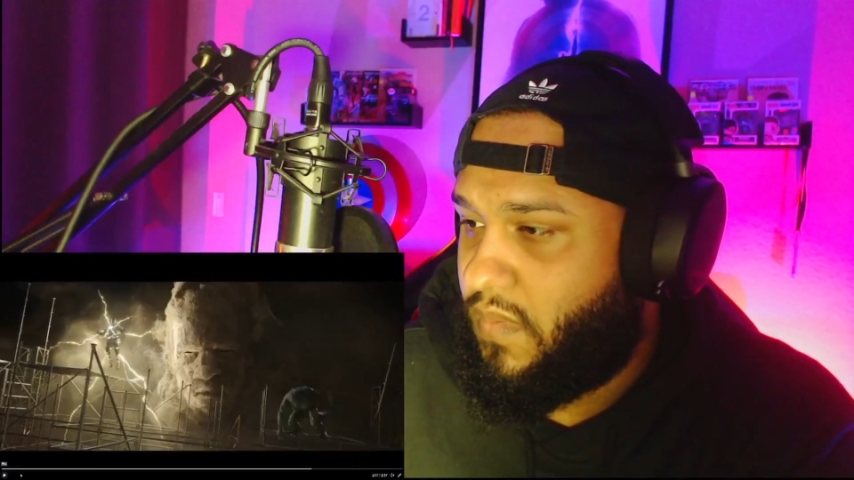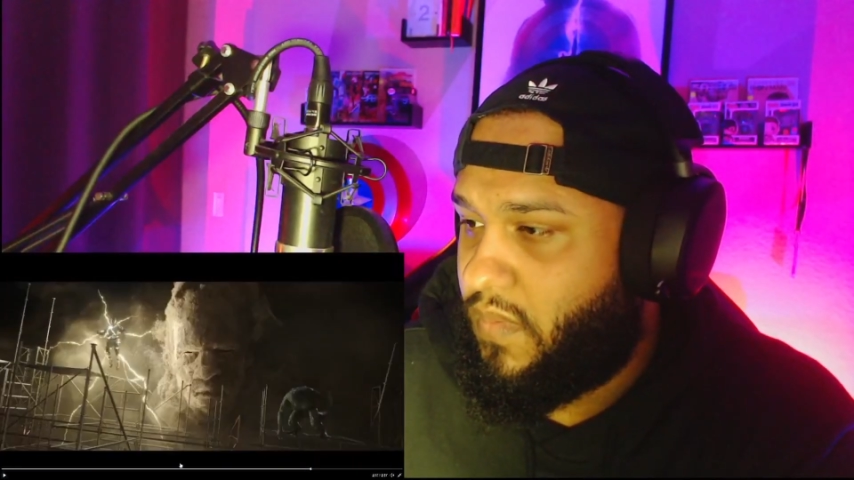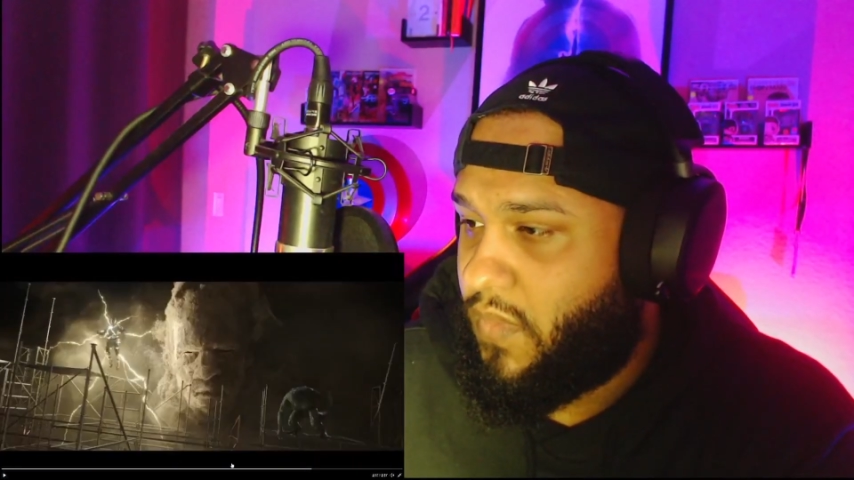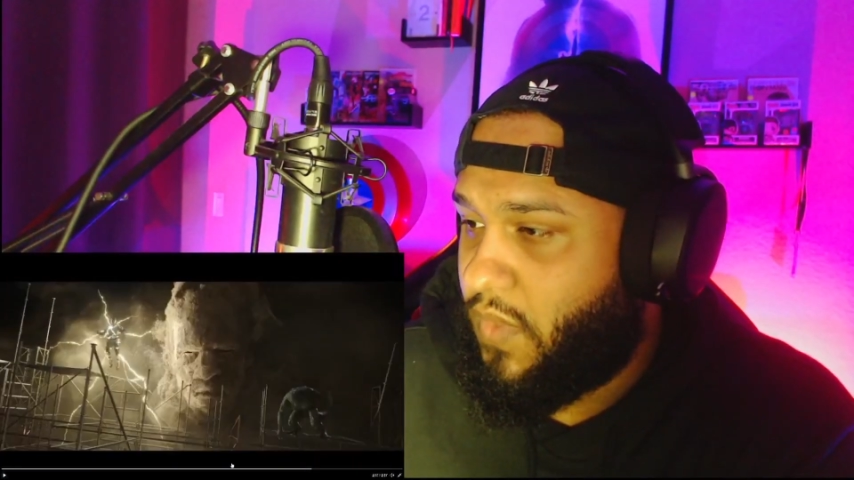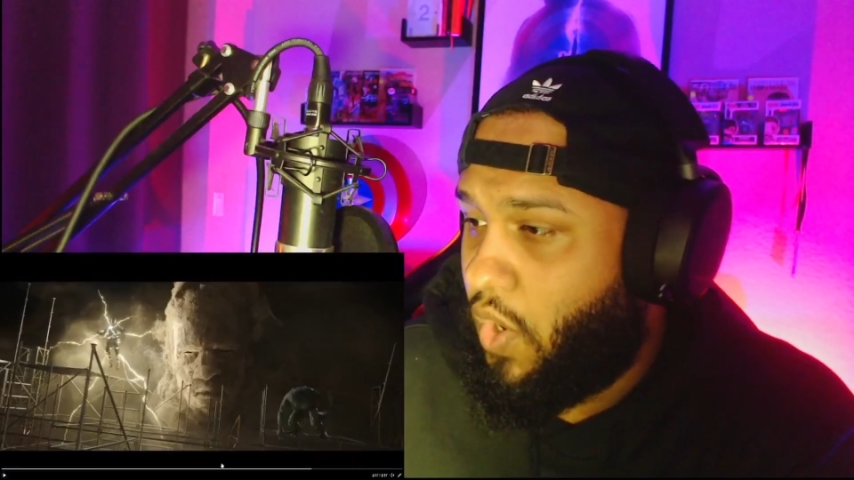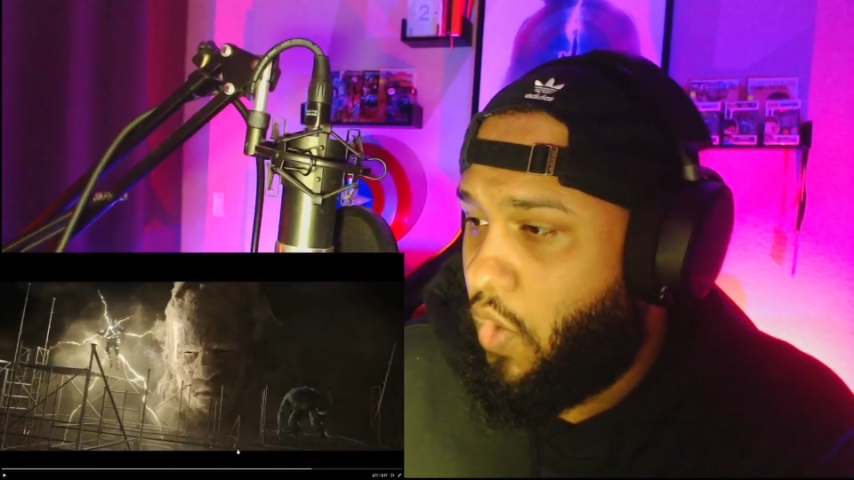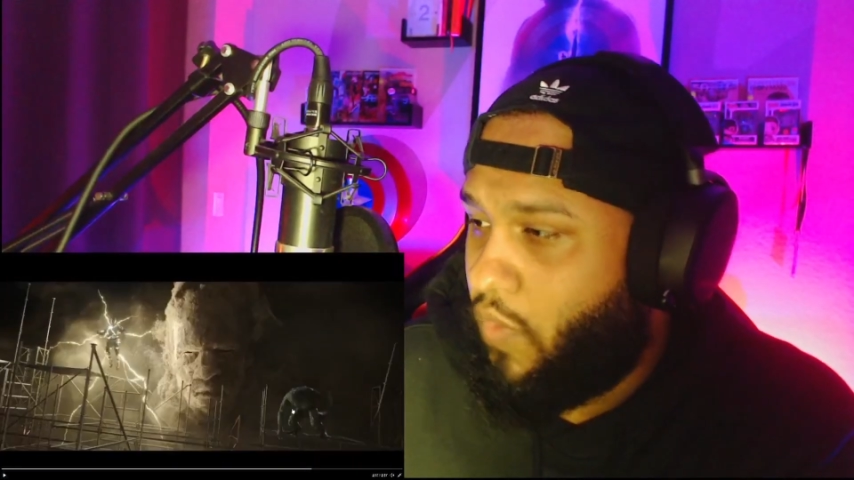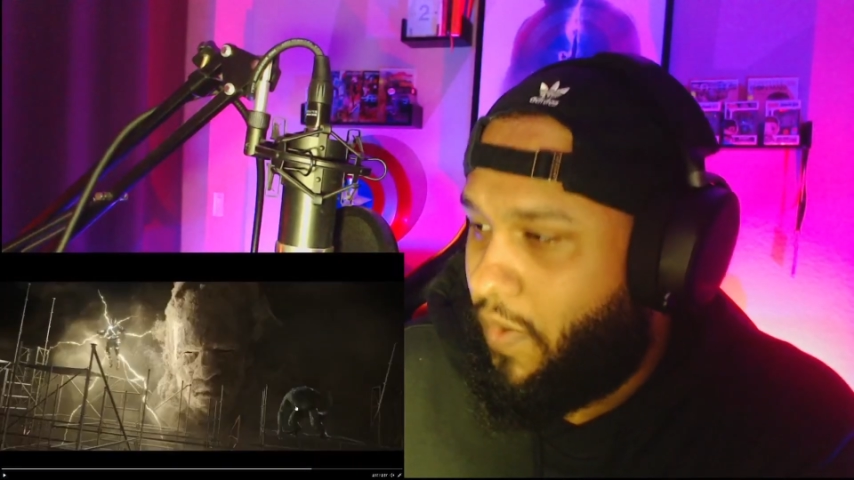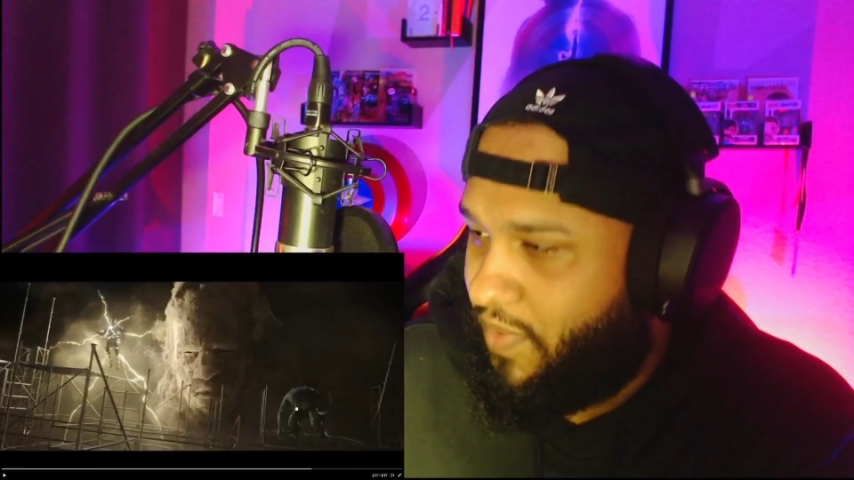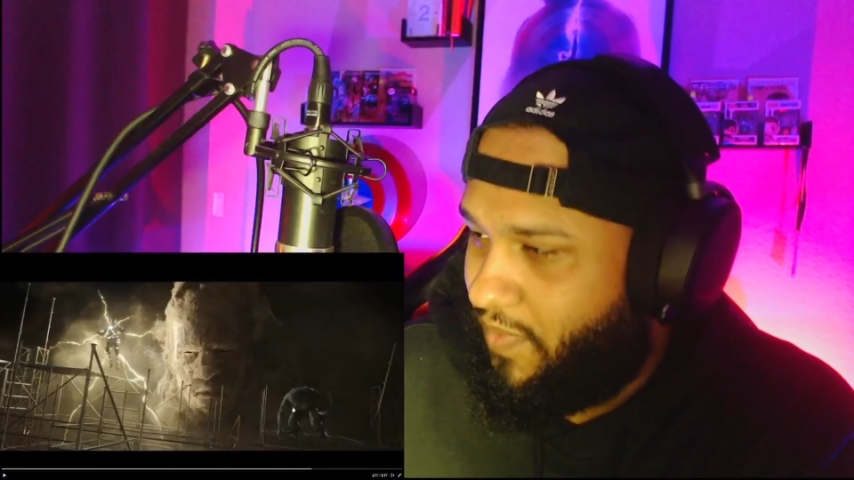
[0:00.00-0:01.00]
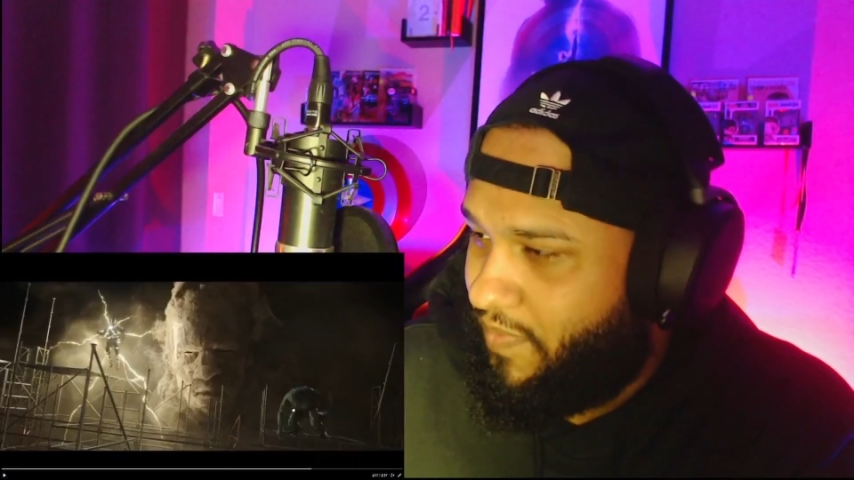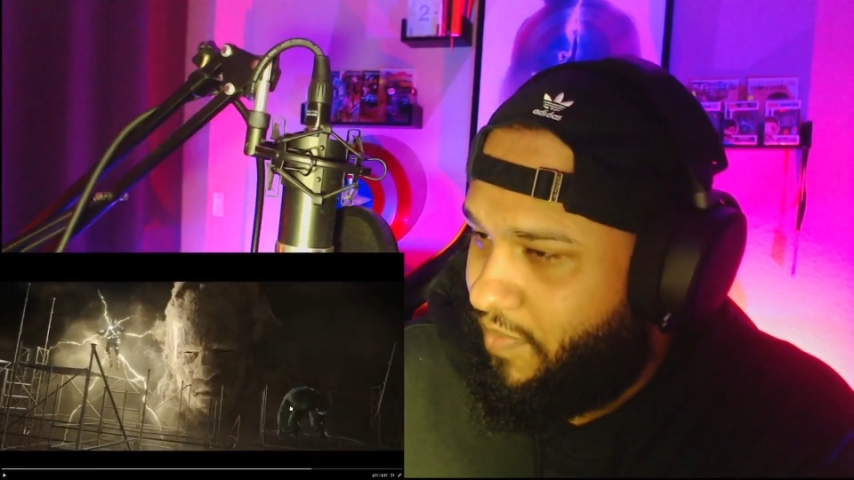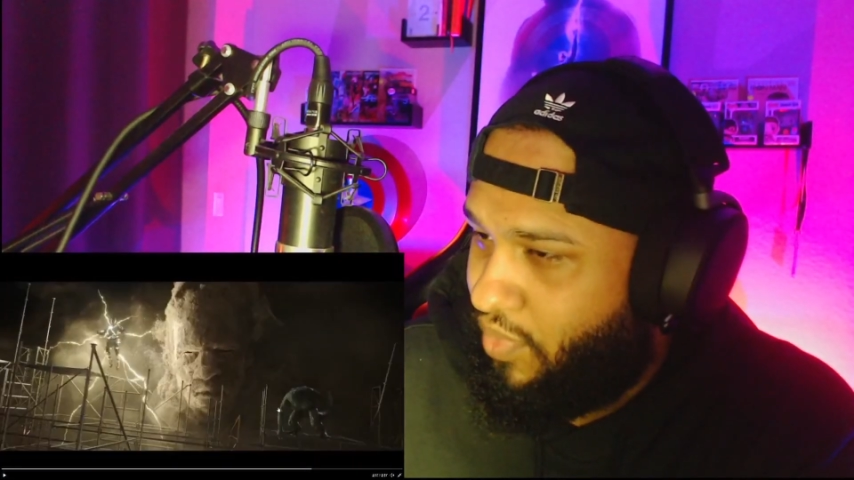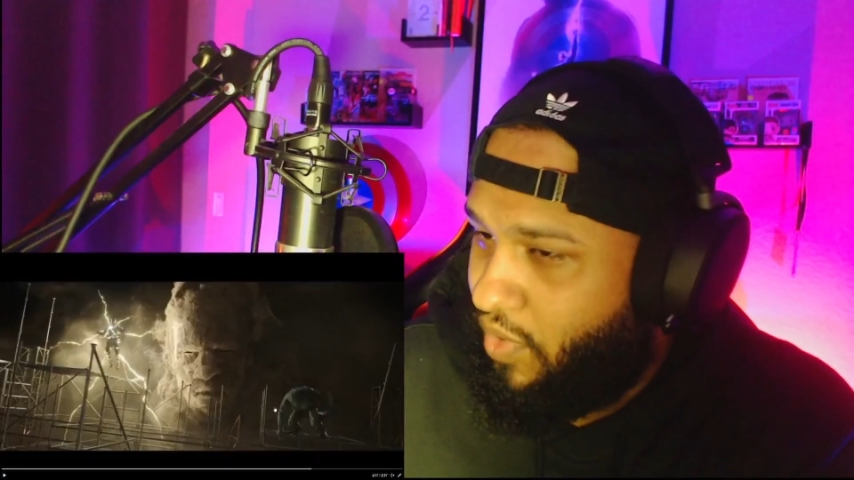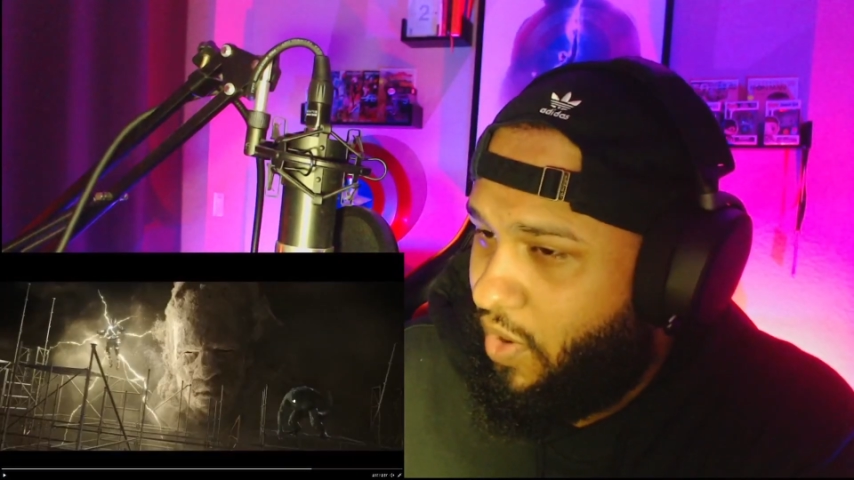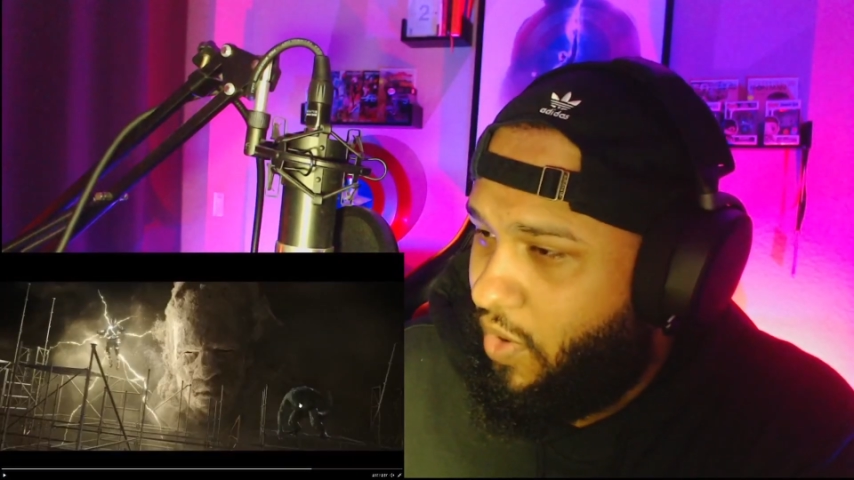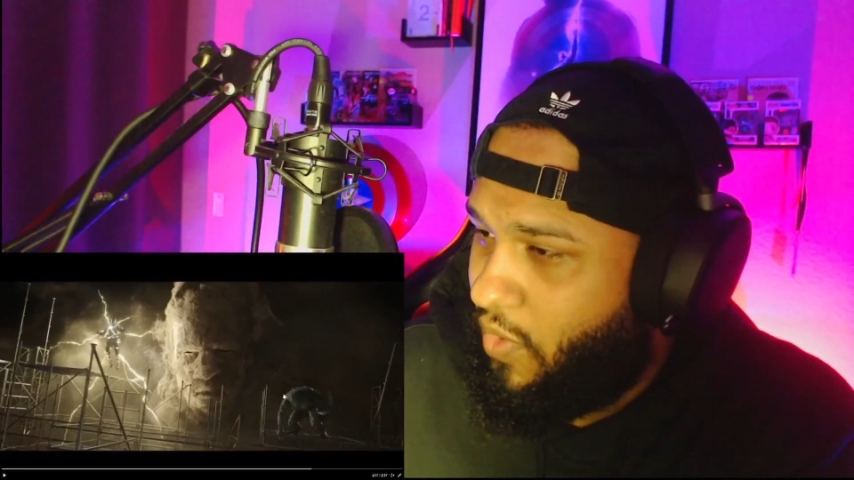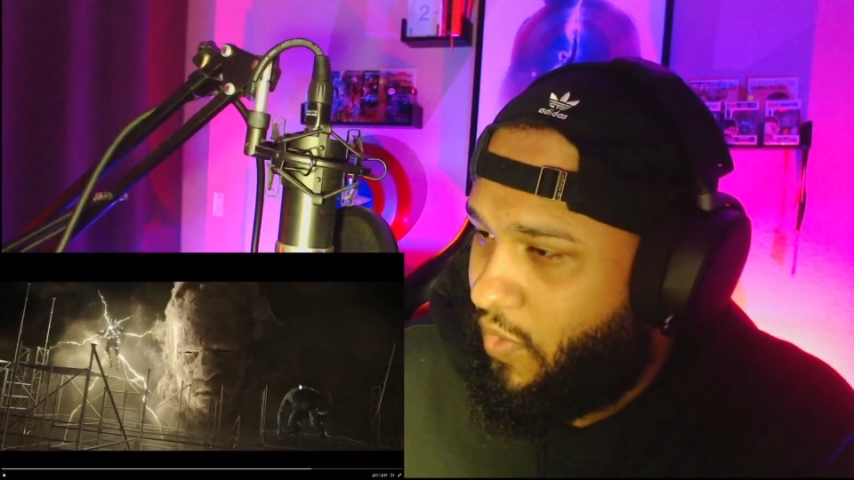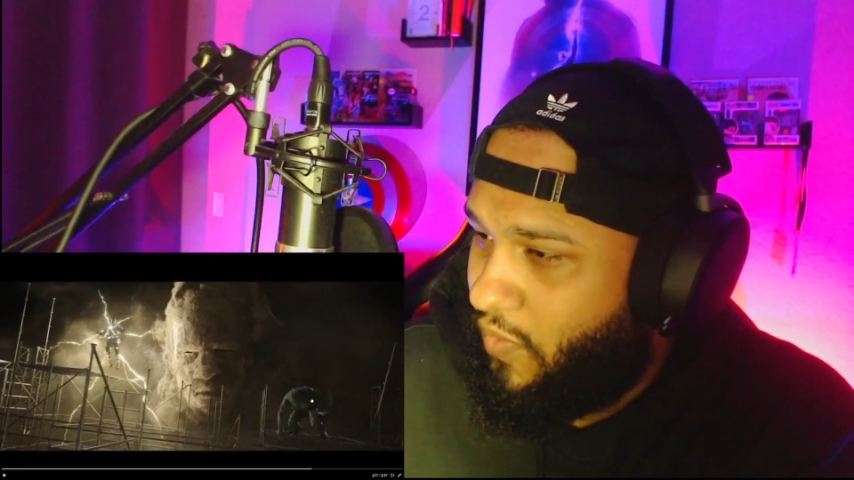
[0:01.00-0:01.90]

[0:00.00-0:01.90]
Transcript: Oh, bro.